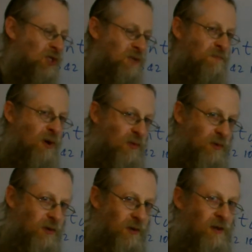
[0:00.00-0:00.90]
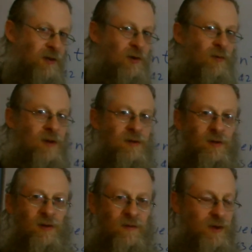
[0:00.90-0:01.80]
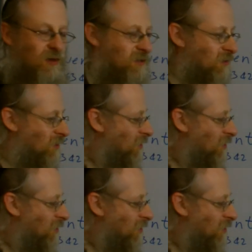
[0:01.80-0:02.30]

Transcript: spoke and He created the universe.